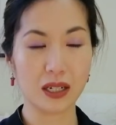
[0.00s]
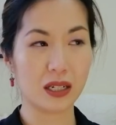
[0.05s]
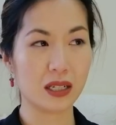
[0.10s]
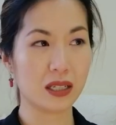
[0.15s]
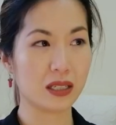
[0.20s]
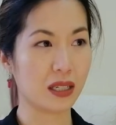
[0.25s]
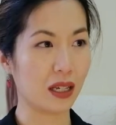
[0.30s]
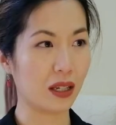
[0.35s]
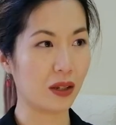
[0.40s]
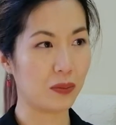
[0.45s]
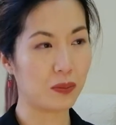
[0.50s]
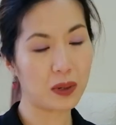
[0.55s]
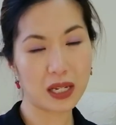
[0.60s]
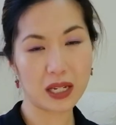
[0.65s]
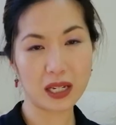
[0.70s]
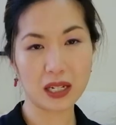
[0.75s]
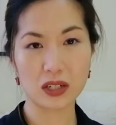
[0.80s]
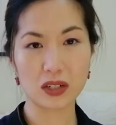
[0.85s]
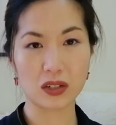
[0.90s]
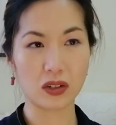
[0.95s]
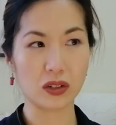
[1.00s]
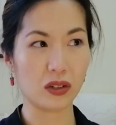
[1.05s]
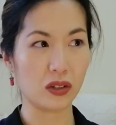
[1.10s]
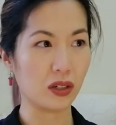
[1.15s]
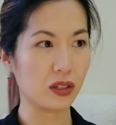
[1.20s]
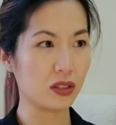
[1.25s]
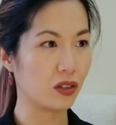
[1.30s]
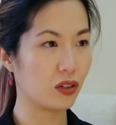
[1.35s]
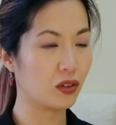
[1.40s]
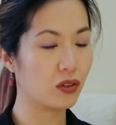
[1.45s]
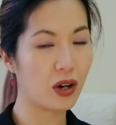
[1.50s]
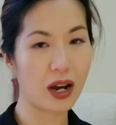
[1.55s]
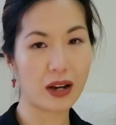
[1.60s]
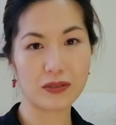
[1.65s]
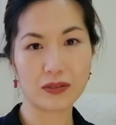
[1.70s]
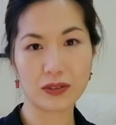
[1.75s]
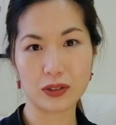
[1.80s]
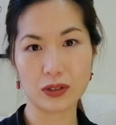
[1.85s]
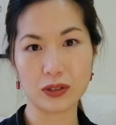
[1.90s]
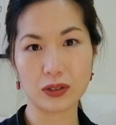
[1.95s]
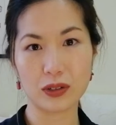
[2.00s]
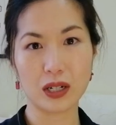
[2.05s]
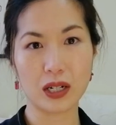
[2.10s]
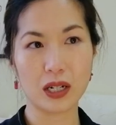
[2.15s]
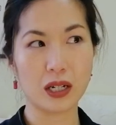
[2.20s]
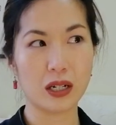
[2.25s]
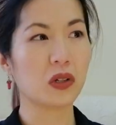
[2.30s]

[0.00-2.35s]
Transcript: say the beach or lots of gravel,